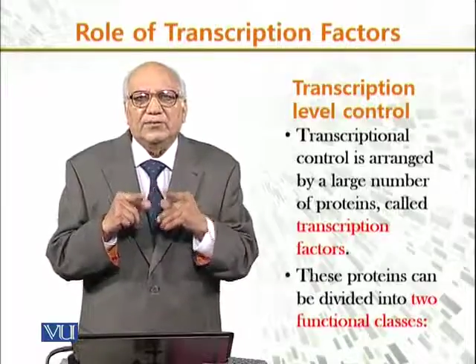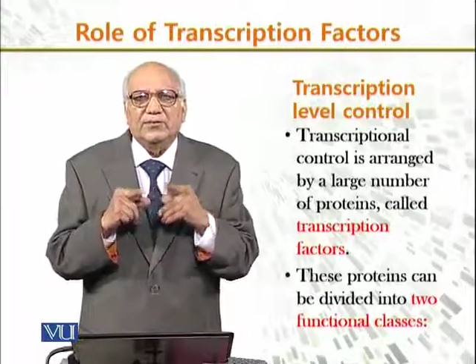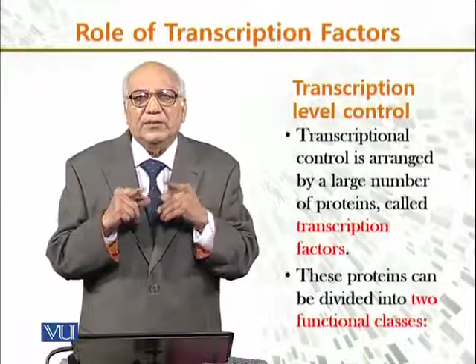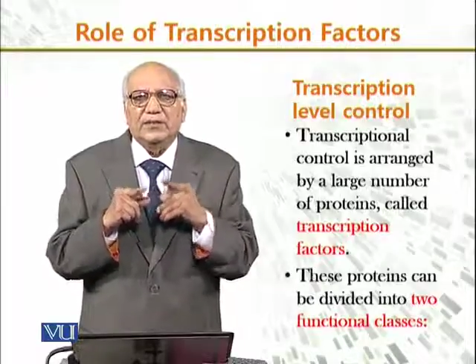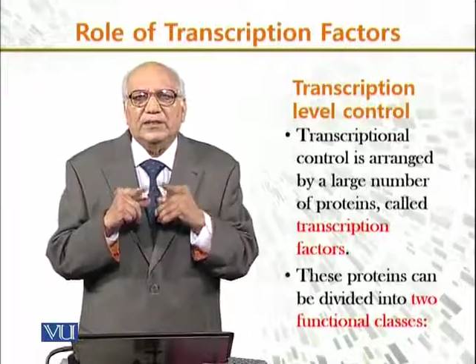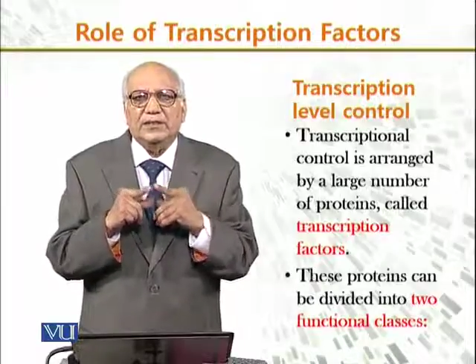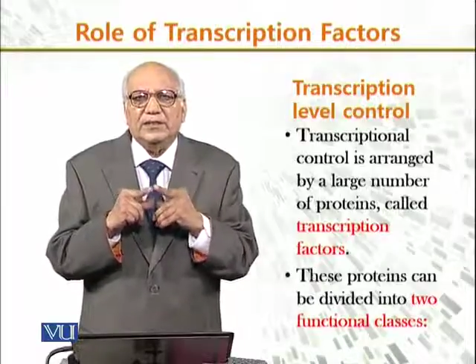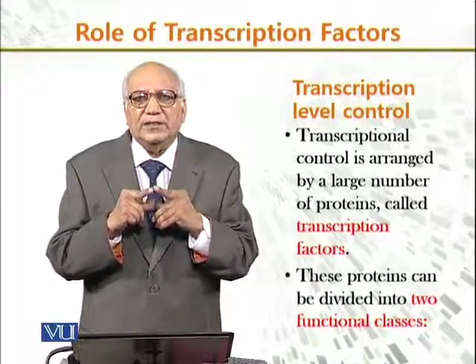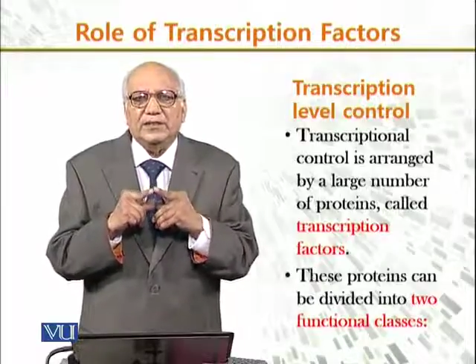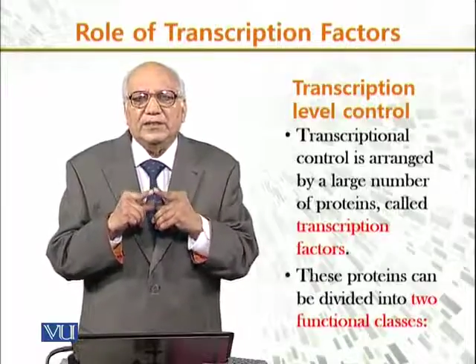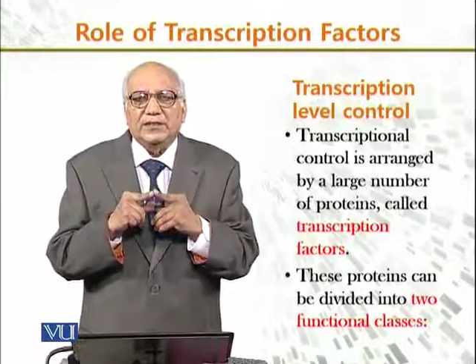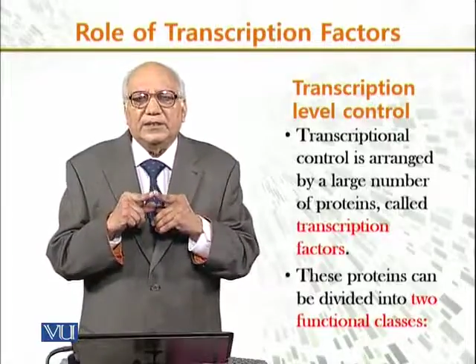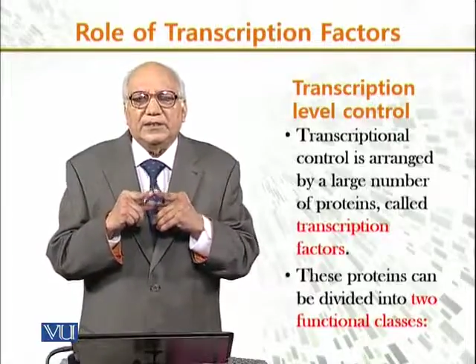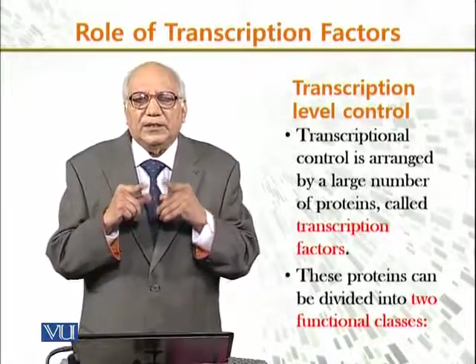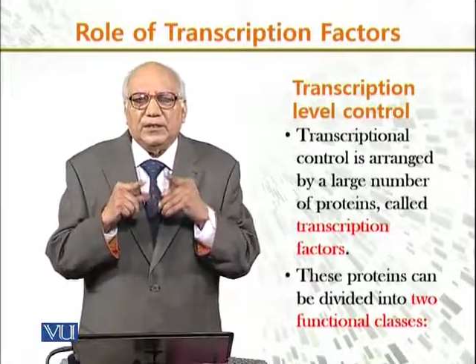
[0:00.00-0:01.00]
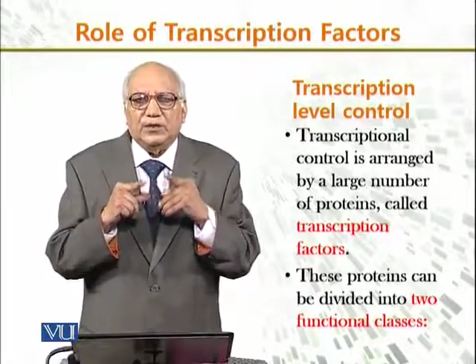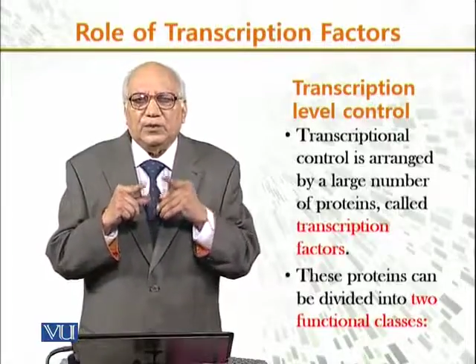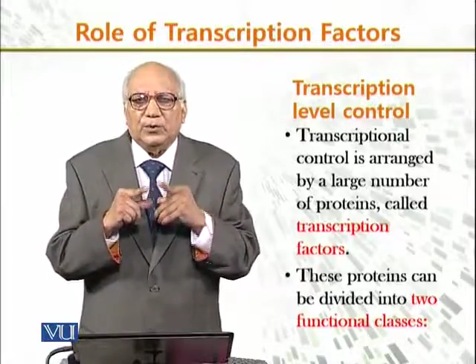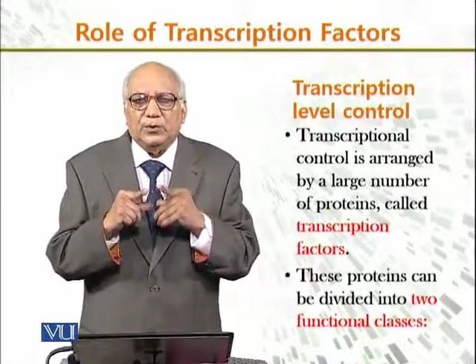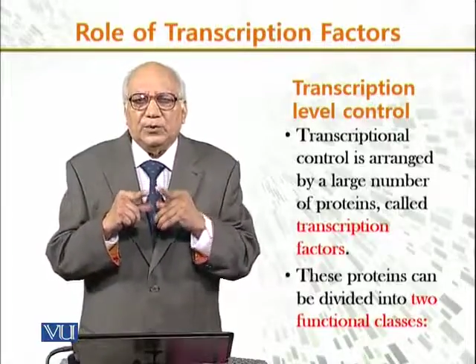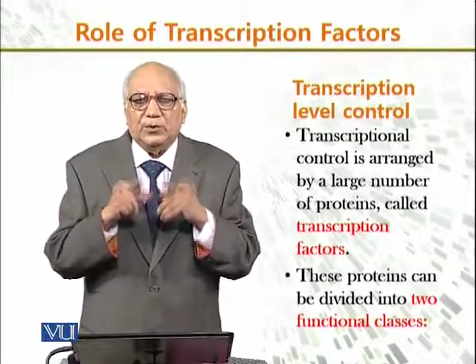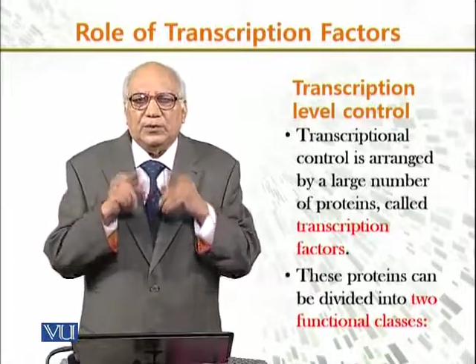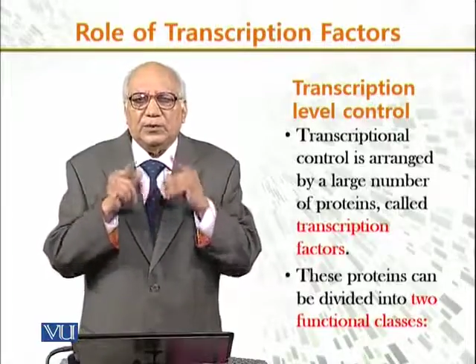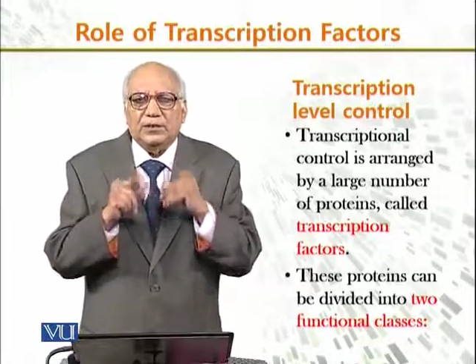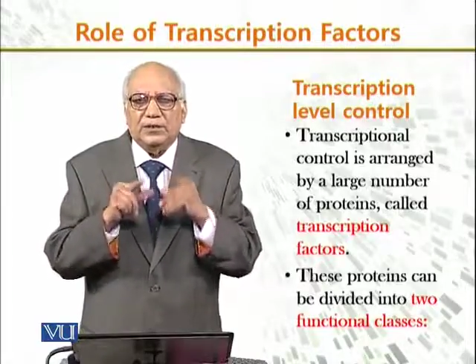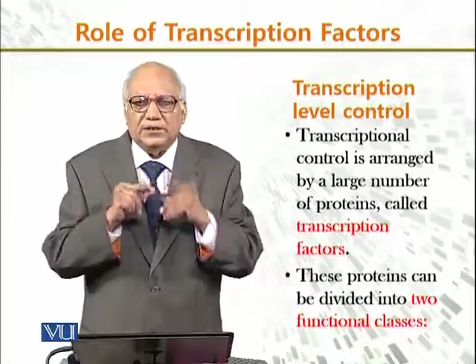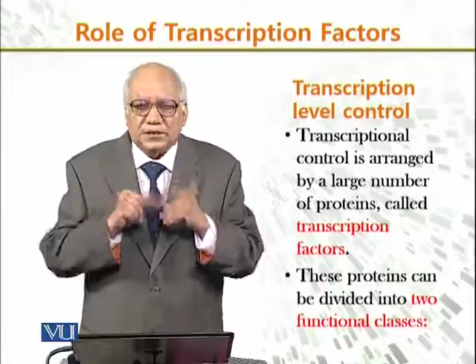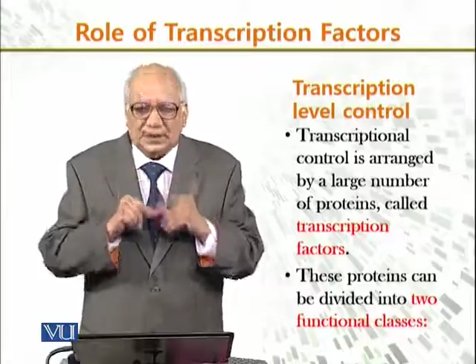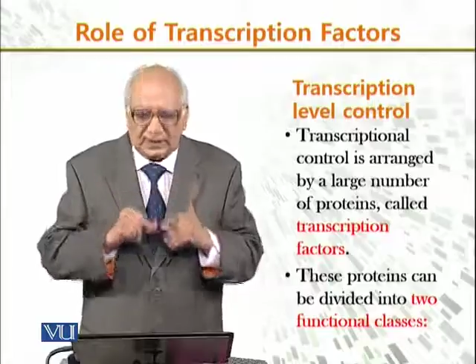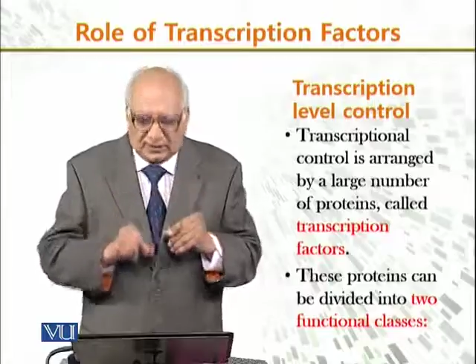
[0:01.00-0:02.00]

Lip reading: which control the